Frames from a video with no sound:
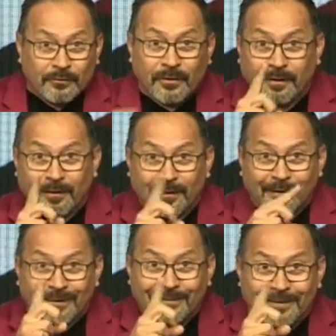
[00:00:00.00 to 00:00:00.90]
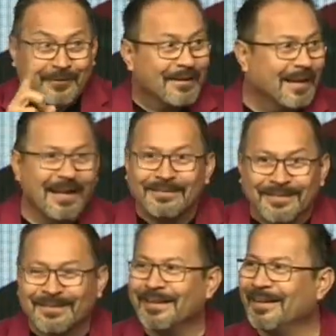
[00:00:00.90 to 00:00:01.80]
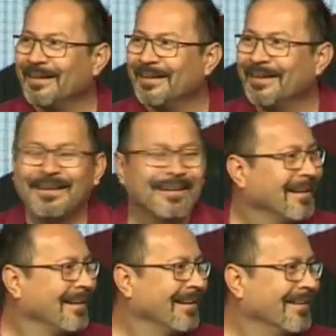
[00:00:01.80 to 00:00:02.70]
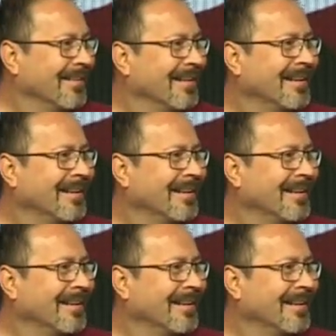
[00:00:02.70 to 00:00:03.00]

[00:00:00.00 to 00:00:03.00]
check, our, check where the gauge is, you know?